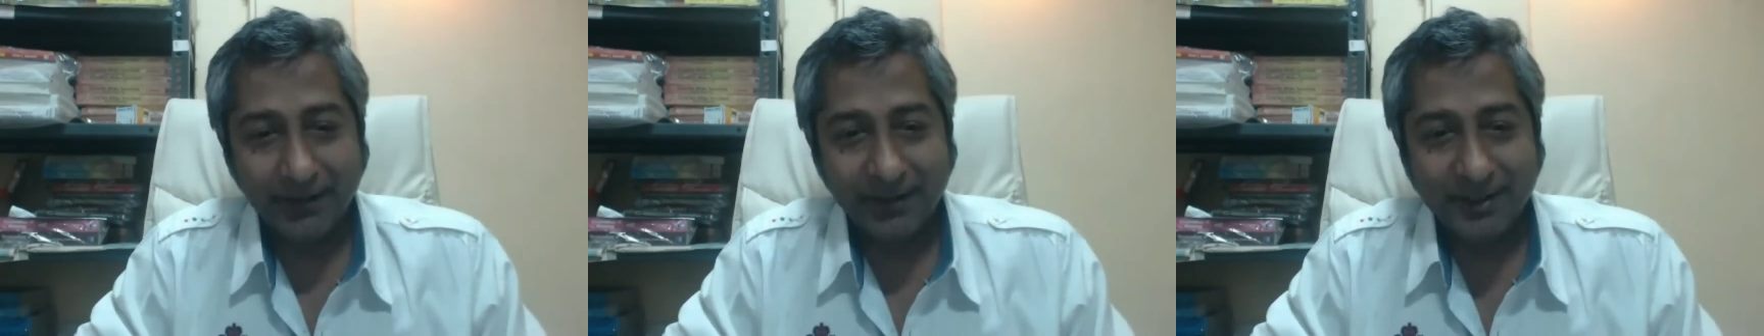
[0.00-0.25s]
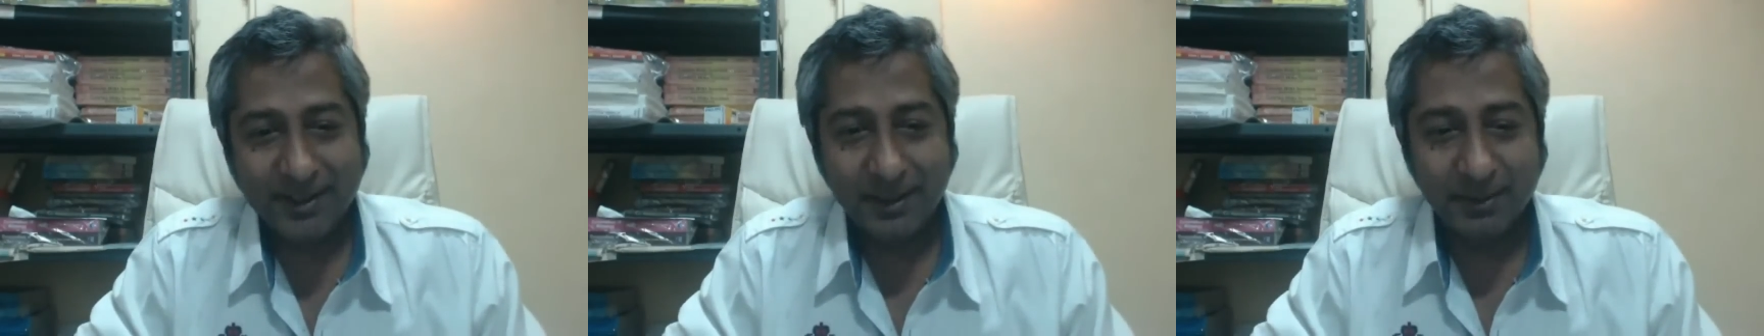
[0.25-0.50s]

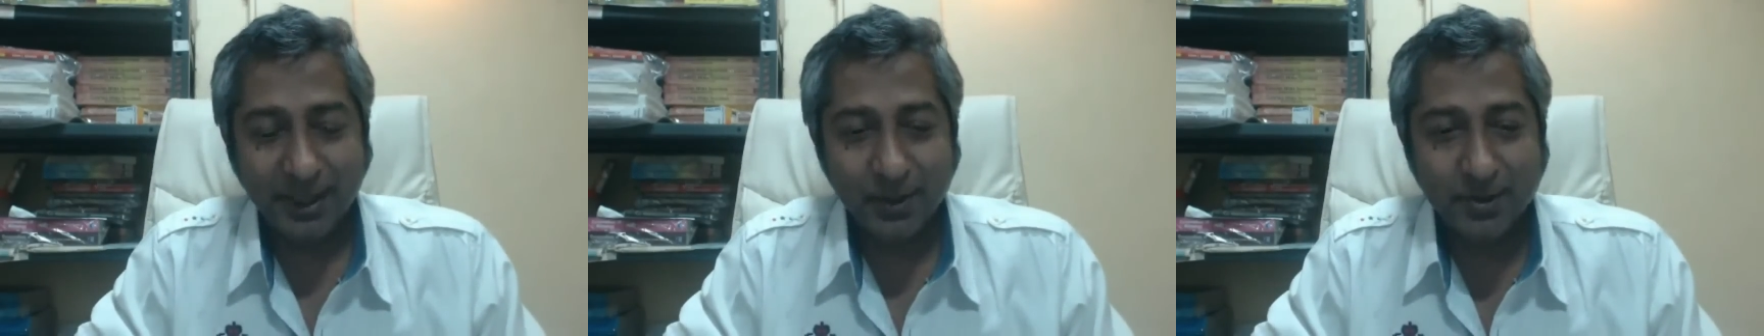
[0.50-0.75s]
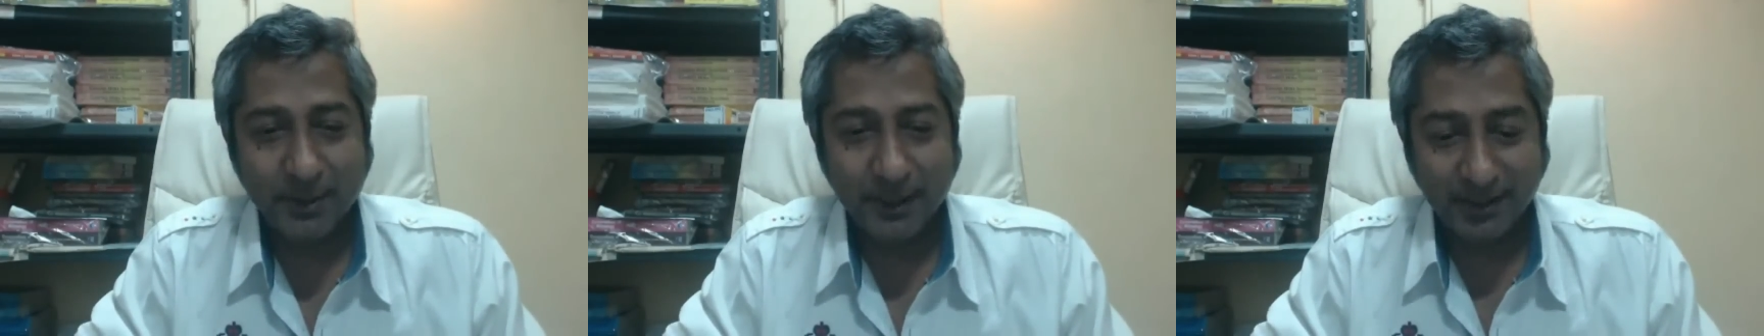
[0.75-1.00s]
Somebody who's
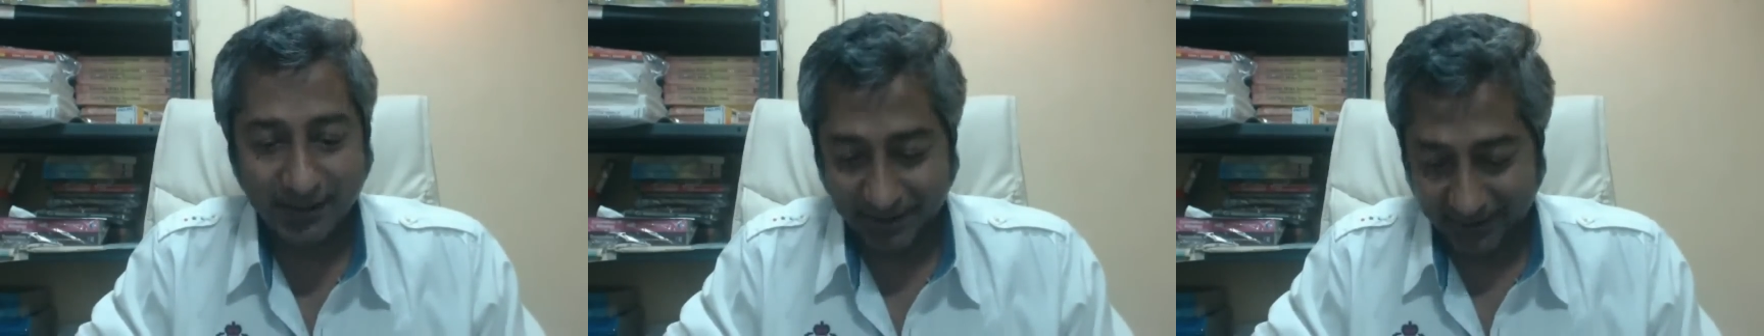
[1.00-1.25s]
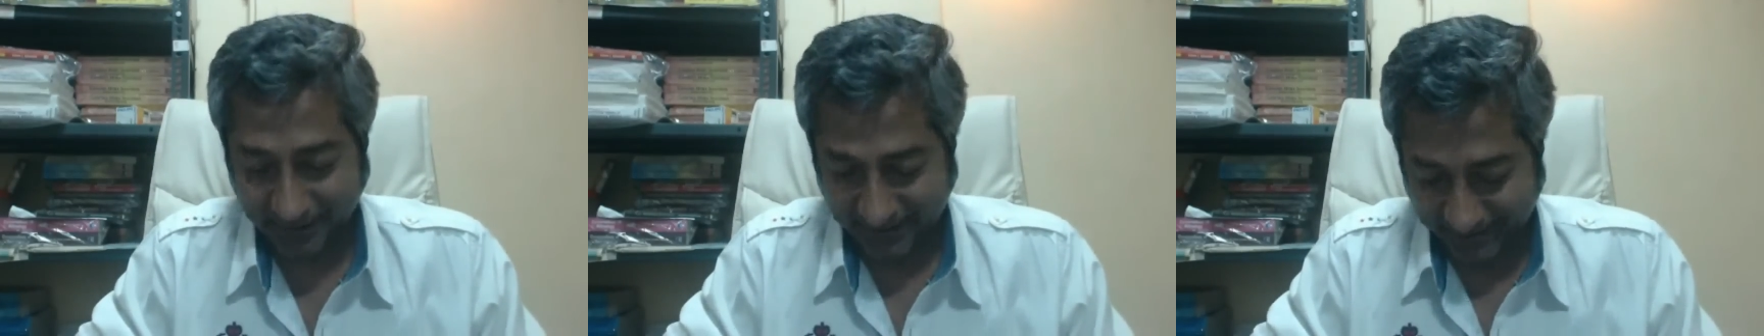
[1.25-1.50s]
been
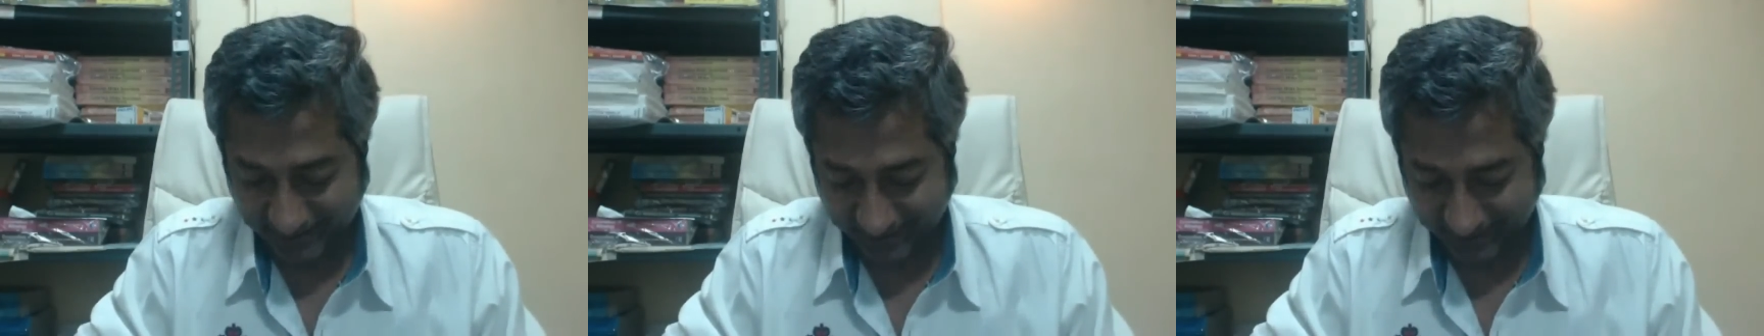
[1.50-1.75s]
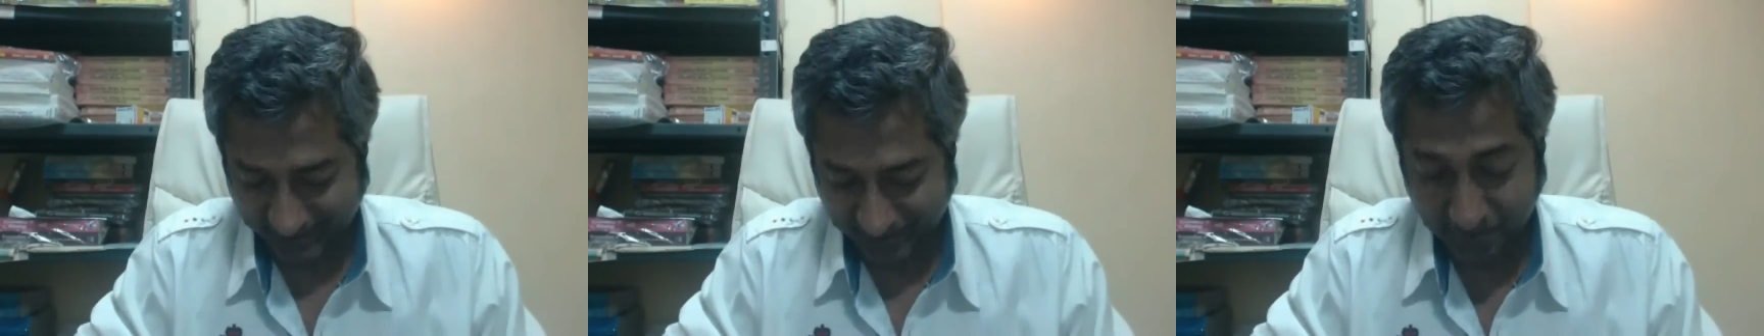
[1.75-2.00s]

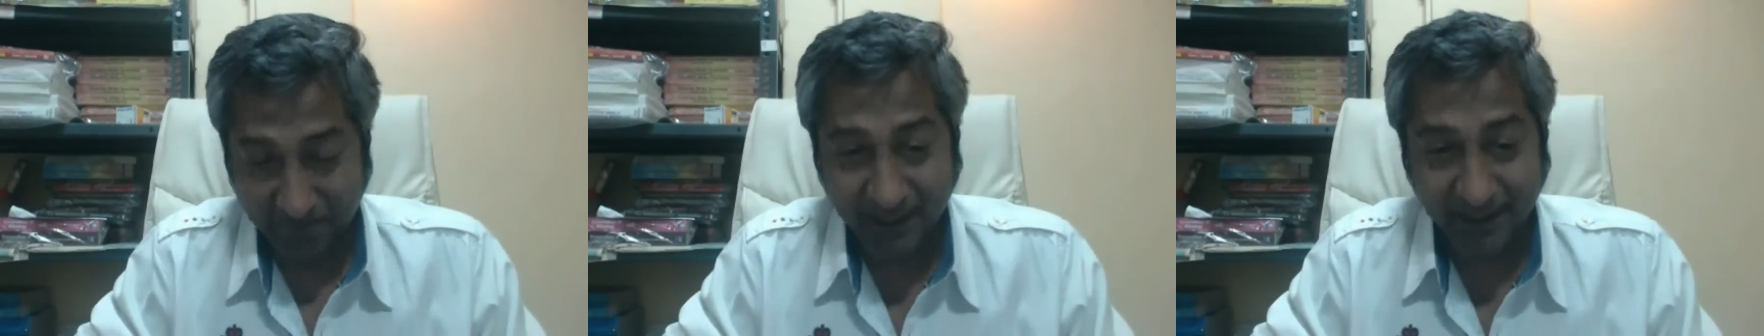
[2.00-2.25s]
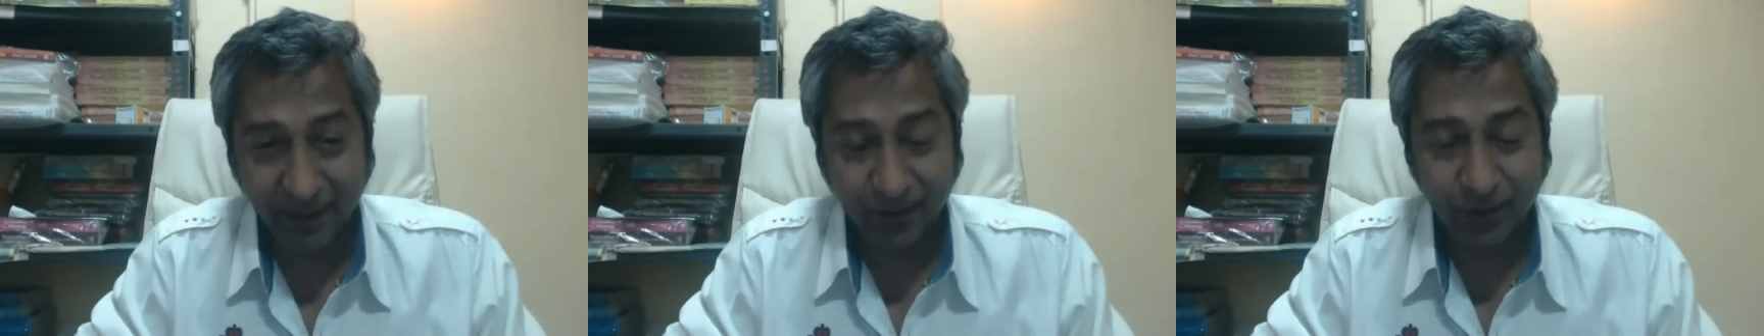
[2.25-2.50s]

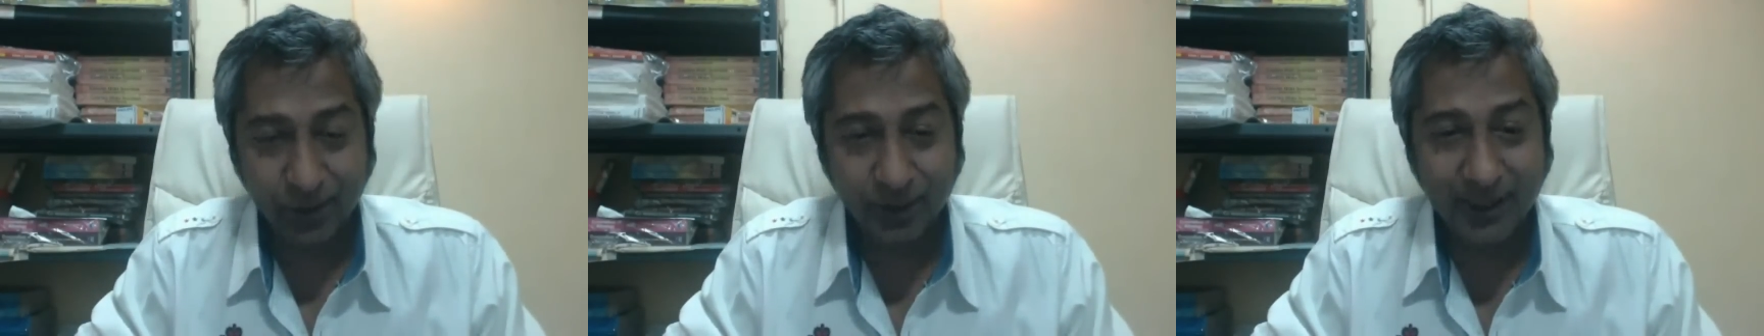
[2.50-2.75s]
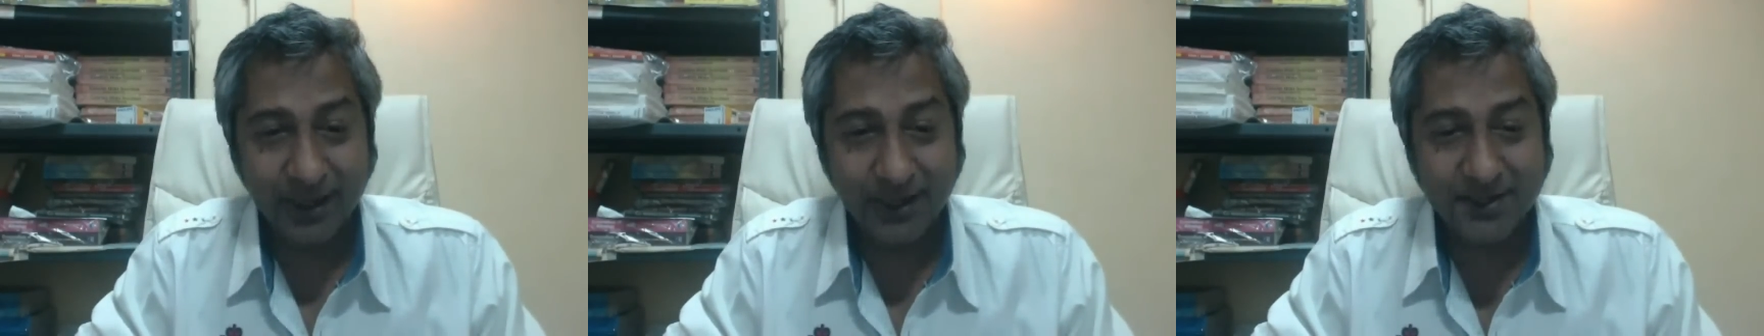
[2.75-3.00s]
bringing you
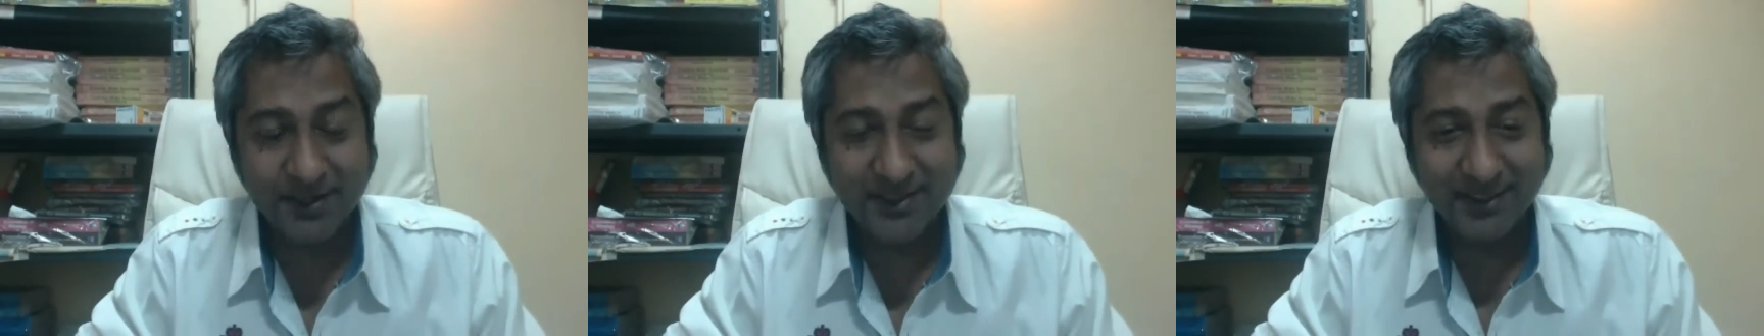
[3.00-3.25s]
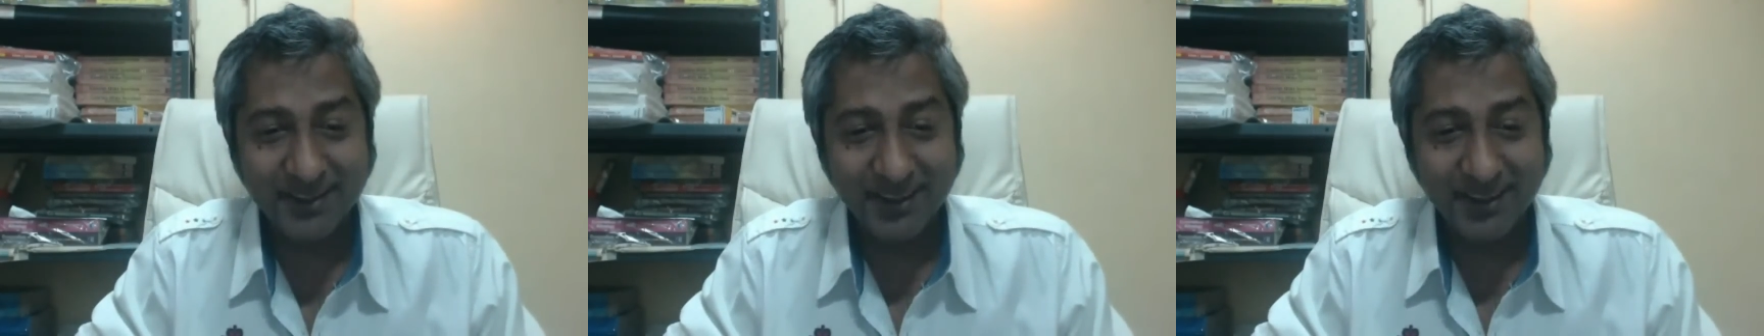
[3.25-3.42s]
guys